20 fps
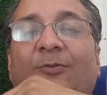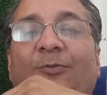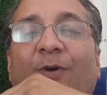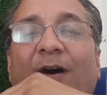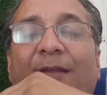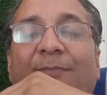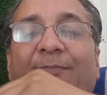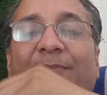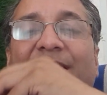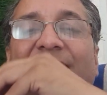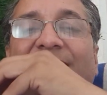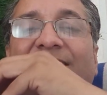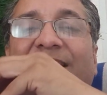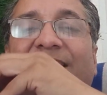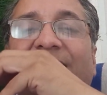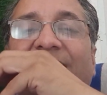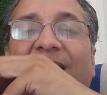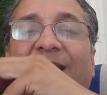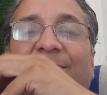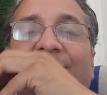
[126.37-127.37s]
one
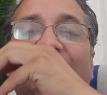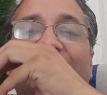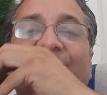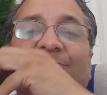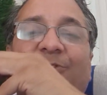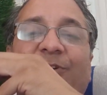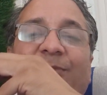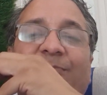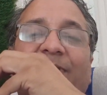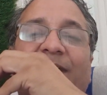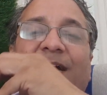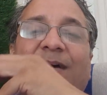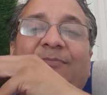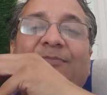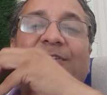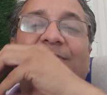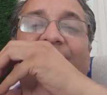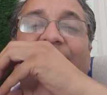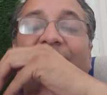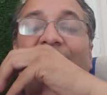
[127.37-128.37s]
basic element, so it
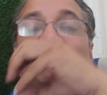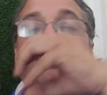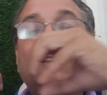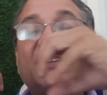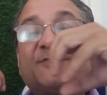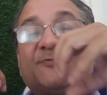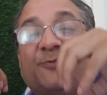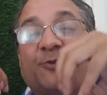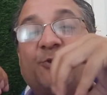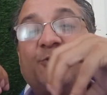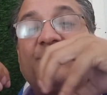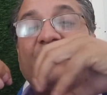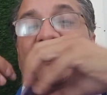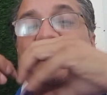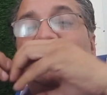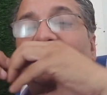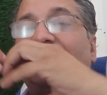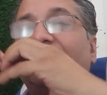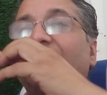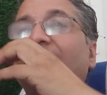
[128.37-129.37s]
becomes a 1 plus 4
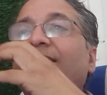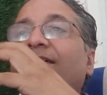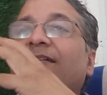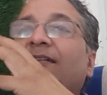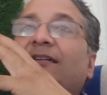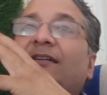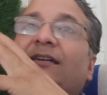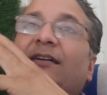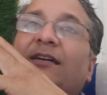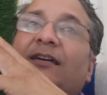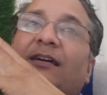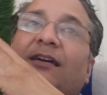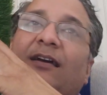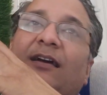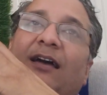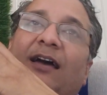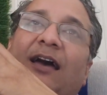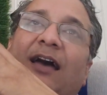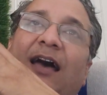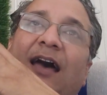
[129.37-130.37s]
theory.
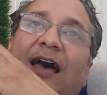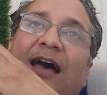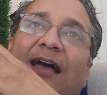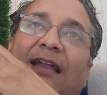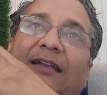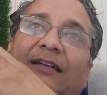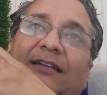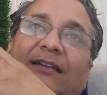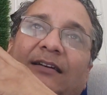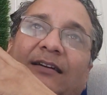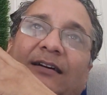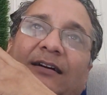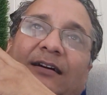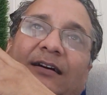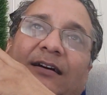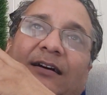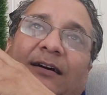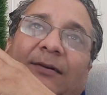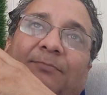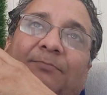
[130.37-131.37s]
And
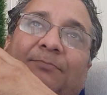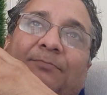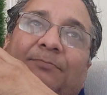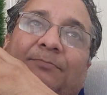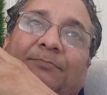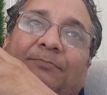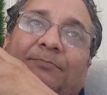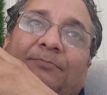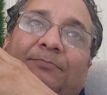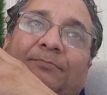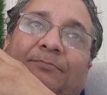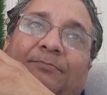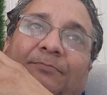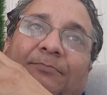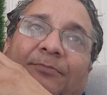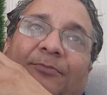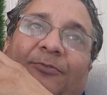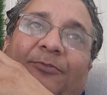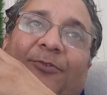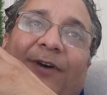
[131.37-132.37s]

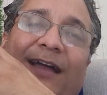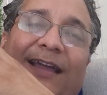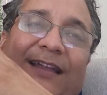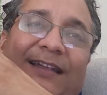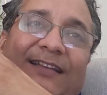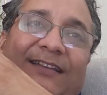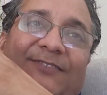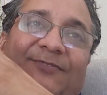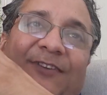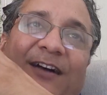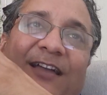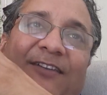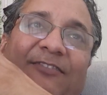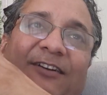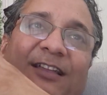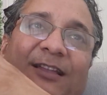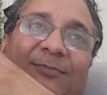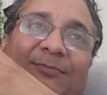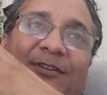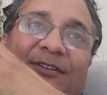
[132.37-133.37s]
why it is five
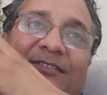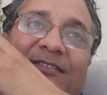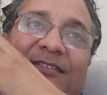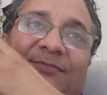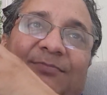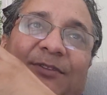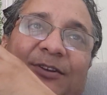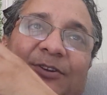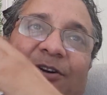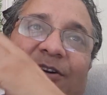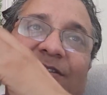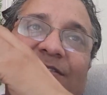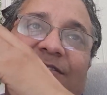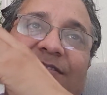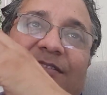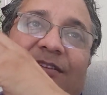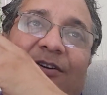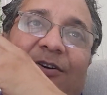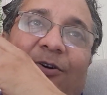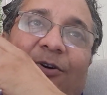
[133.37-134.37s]
elements is
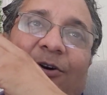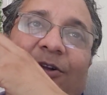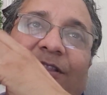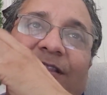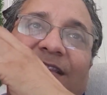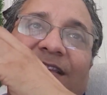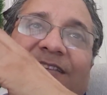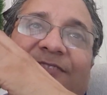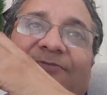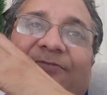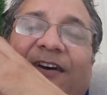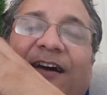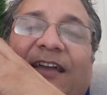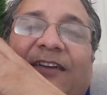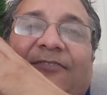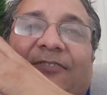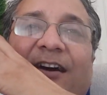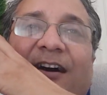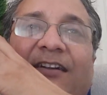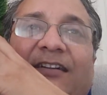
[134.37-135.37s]
because all these
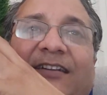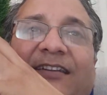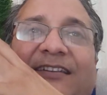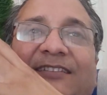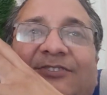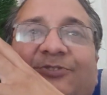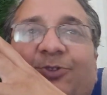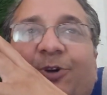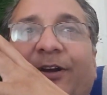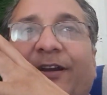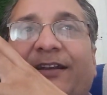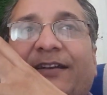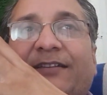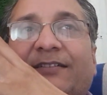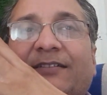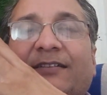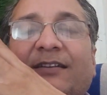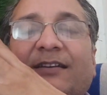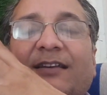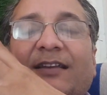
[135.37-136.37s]
five are
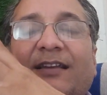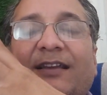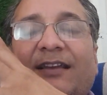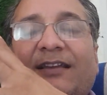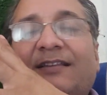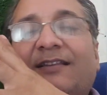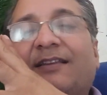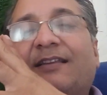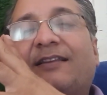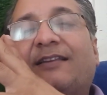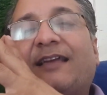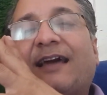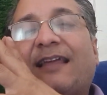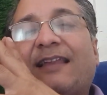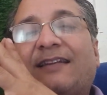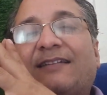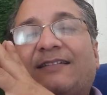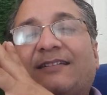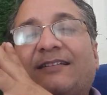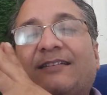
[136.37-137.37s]
disjoint in their
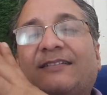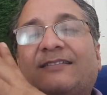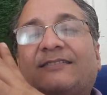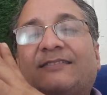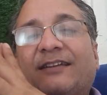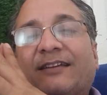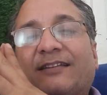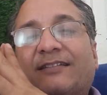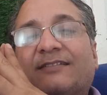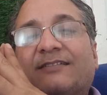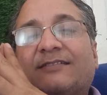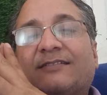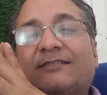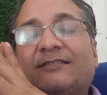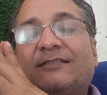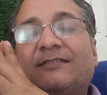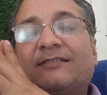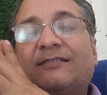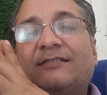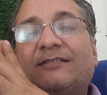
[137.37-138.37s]
characteristics
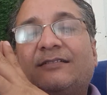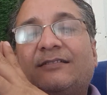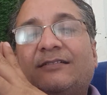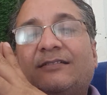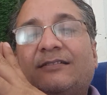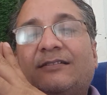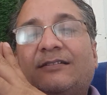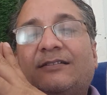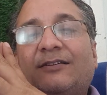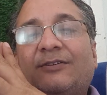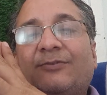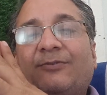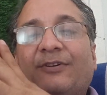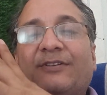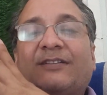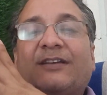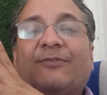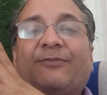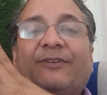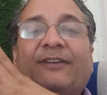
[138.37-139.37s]

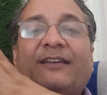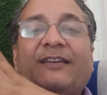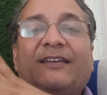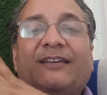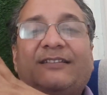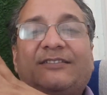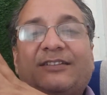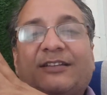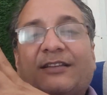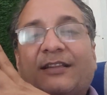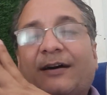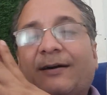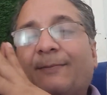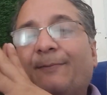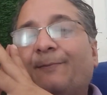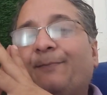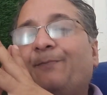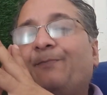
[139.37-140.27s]
vis-a-vis each other,